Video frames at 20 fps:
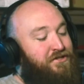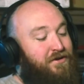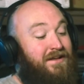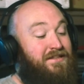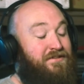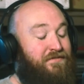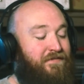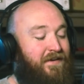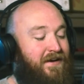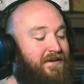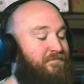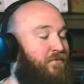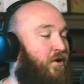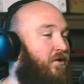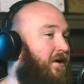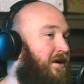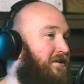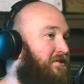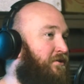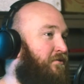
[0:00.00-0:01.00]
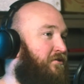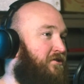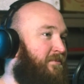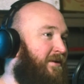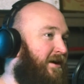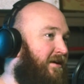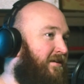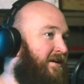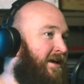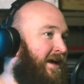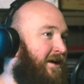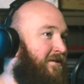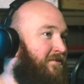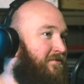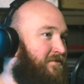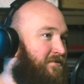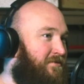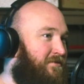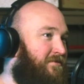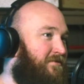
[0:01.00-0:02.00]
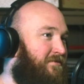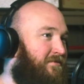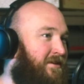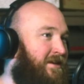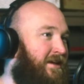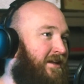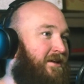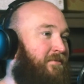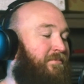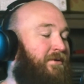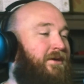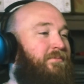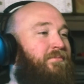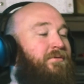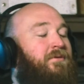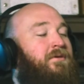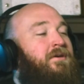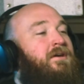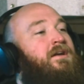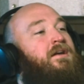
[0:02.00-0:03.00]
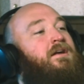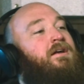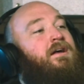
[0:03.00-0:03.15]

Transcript: tried to find more articles about cows killing people,